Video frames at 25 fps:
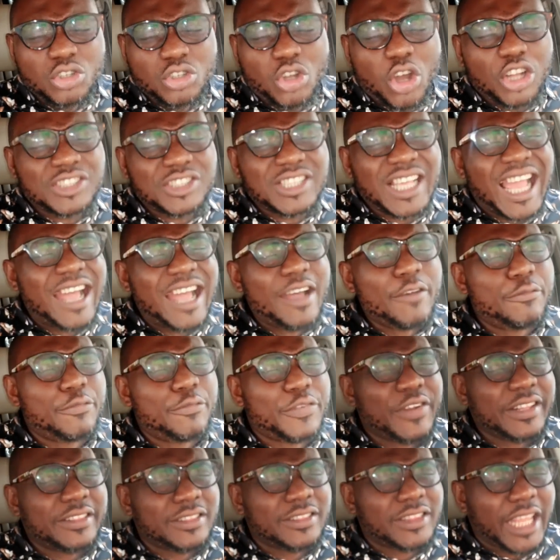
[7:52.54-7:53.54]
got
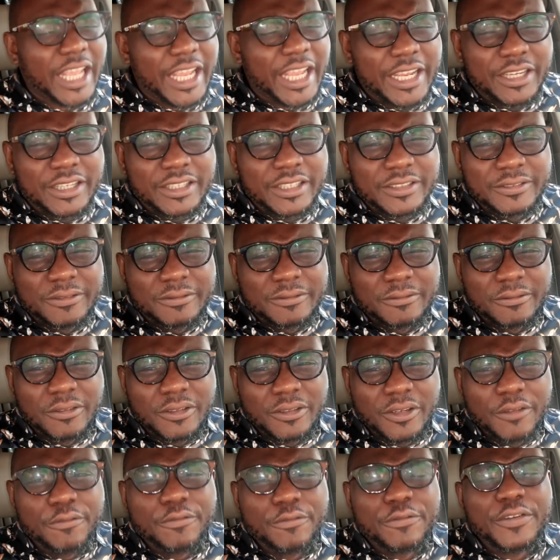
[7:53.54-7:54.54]
everything
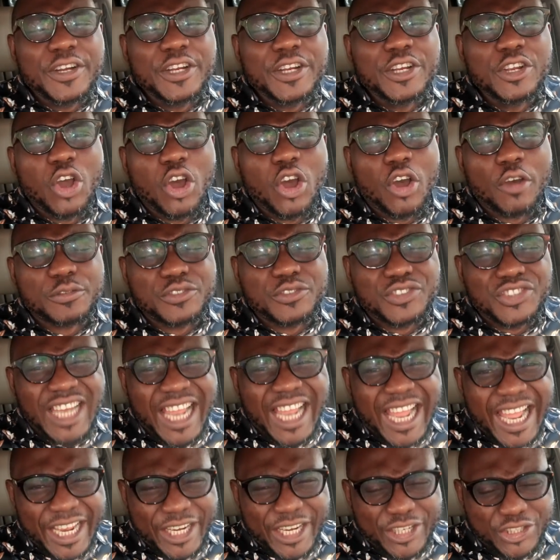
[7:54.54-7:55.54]
free of
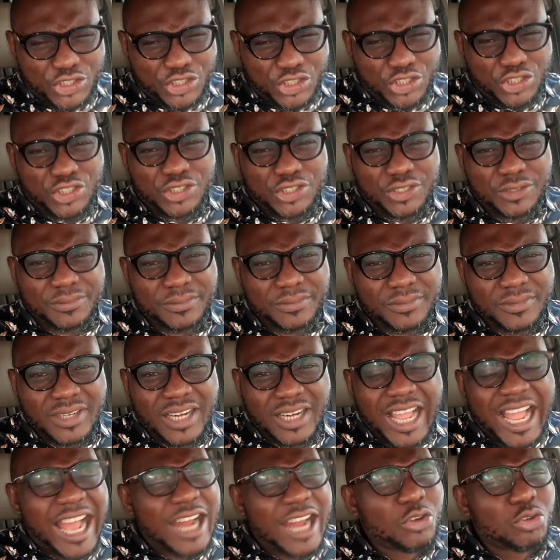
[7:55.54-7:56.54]
charge
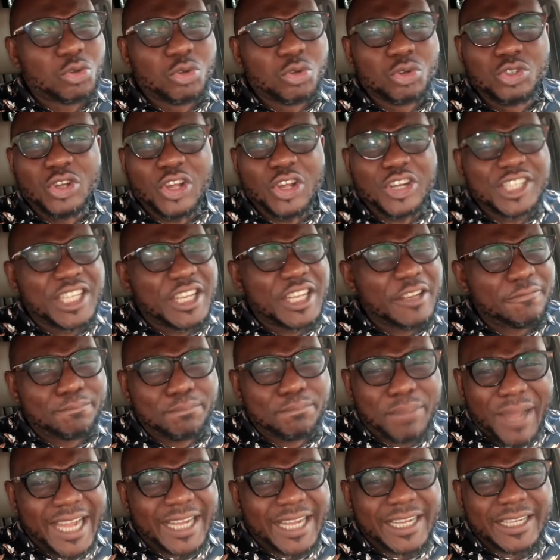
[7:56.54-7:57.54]
and could not
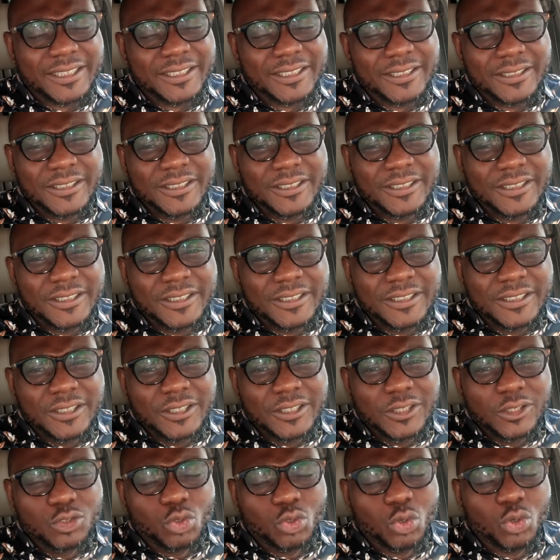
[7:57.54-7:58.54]
give back
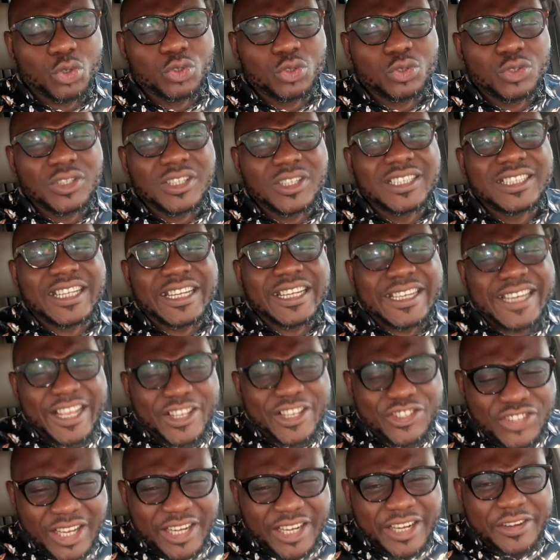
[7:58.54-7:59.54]
to the
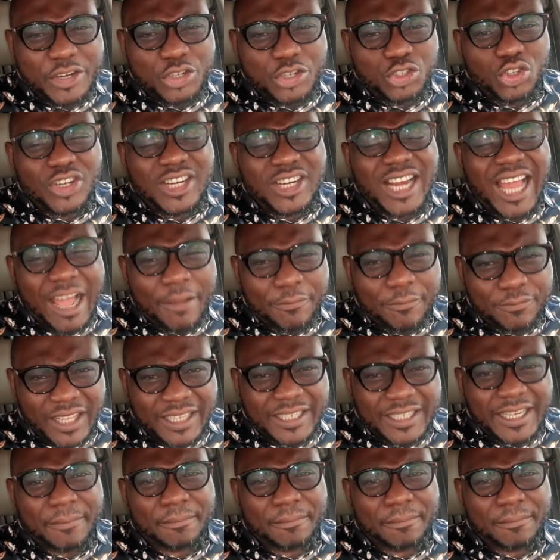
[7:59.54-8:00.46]
next generation after